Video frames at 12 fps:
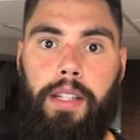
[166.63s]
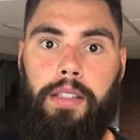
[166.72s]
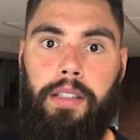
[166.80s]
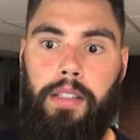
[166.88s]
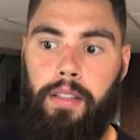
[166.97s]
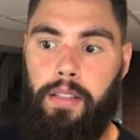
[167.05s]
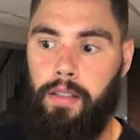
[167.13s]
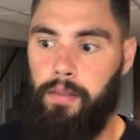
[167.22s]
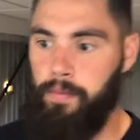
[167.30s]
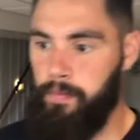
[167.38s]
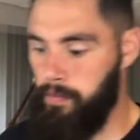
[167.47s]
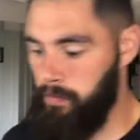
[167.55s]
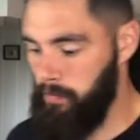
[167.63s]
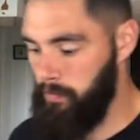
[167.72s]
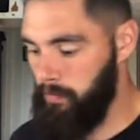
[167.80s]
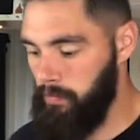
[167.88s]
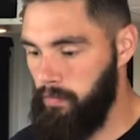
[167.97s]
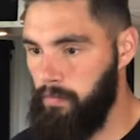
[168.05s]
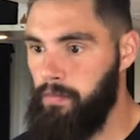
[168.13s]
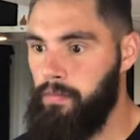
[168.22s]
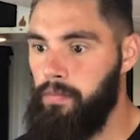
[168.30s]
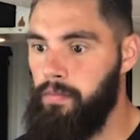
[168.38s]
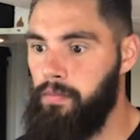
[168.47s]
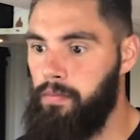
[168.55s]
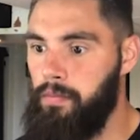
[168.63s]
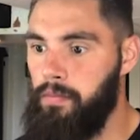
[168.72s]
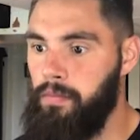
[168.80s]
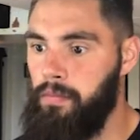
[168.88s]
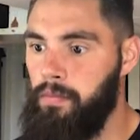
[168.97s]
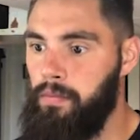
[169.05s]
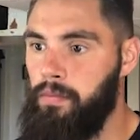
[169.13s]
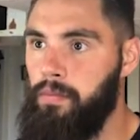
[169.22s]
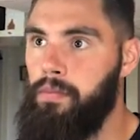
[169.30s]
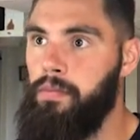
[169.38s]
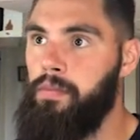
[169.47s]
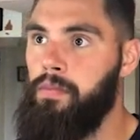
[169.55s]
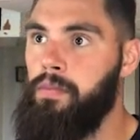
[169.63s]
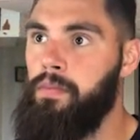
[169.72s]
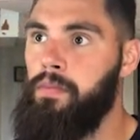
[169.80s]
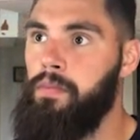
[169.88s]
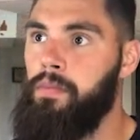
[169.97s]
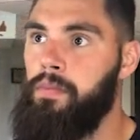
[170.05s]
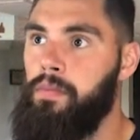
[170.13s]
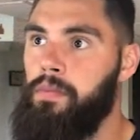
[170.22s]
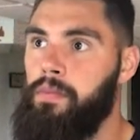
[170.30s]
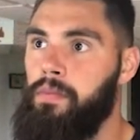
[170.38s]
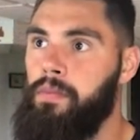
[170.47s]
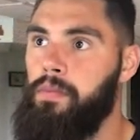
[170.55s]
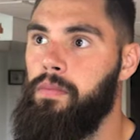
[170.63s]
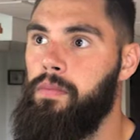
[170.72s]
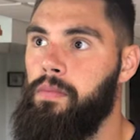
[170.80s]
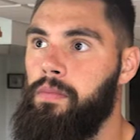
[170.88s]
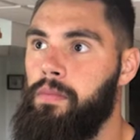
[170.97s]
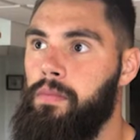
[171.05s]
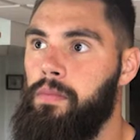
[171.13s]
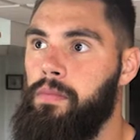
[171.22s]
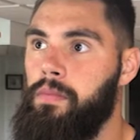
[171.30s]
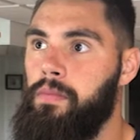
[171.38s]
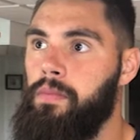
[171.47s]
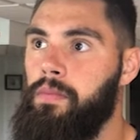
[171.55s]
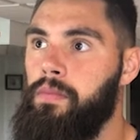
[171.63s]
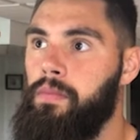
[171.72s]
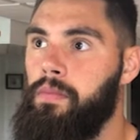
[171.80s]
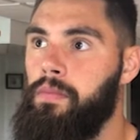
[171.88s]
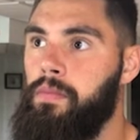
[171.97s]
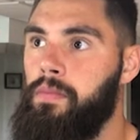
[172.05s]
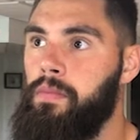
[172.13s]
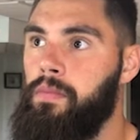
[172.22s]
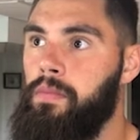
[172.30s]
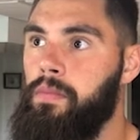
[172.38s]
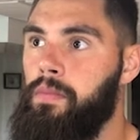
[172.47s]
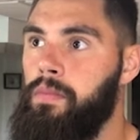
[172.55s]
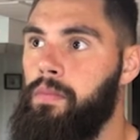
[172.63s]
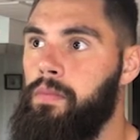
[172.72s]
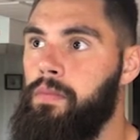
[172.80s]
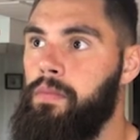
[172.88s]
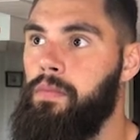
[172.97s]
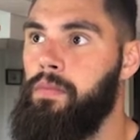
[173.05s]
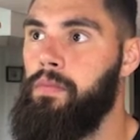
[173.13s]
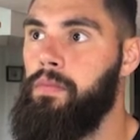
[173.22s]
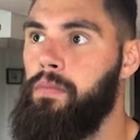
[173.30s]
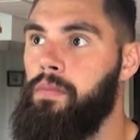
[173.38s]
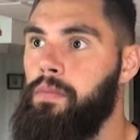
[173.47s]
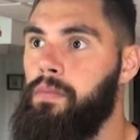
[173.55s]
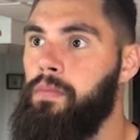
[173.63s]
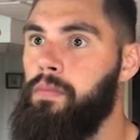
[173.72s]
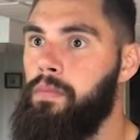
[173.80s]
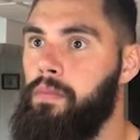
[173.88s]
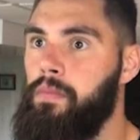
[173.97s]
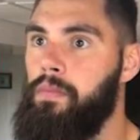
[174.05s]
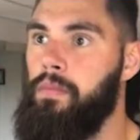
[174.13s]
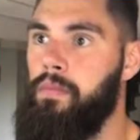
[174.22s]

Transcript: Nobody speaks.